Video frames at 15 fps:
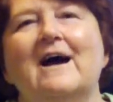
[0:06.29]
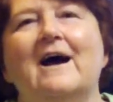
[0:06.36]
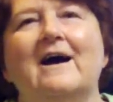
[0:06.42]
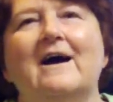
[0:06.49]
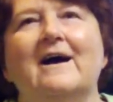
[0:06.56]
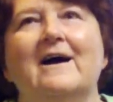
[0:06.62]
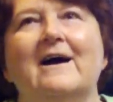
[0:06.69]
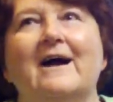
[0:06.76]

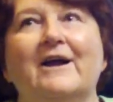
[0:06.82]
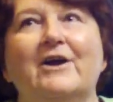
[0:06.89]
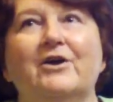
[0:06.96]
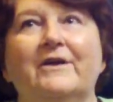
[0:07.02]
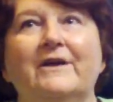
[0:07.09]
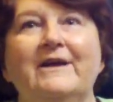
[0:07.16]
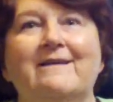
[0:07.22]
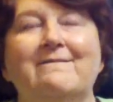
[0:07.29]
I
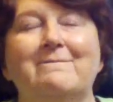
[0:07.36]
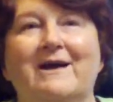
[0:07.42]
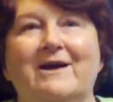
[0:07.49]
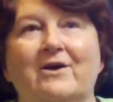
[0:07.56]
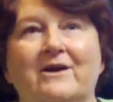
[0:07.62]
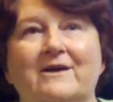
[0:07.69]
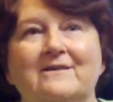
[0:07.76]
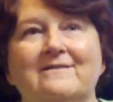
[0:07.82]
currently have
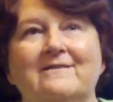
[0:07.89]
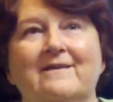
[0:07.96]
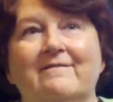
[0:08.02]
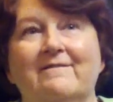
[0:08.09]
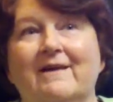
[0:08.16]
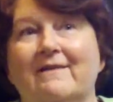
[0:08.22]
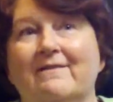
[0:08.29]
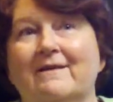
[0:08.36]
migraines,
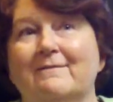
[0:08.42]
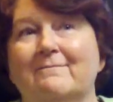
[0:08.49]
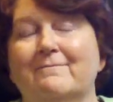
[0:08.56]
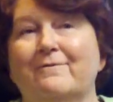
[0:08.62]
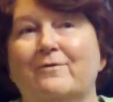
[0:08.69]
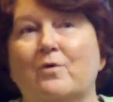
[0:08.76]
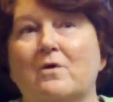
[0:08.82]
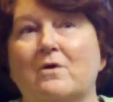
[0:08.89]
have had them
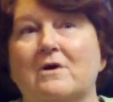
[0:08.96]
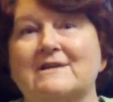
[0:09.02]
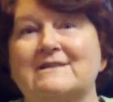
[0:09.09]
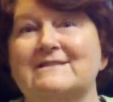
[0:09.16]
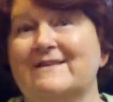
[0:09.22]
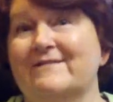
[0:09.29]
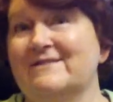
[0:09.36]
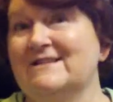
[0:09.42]
for
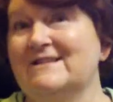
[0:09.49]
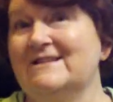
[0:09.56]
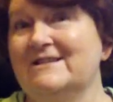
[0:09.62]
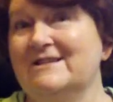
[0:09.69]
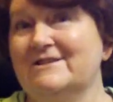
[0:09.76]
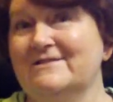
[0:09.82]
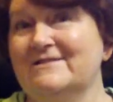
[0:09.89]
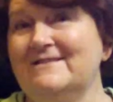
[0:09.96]
17
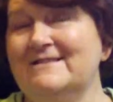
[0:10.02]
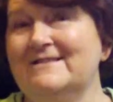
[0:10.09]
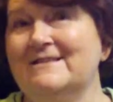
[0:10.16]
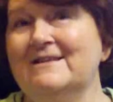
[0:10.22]
years.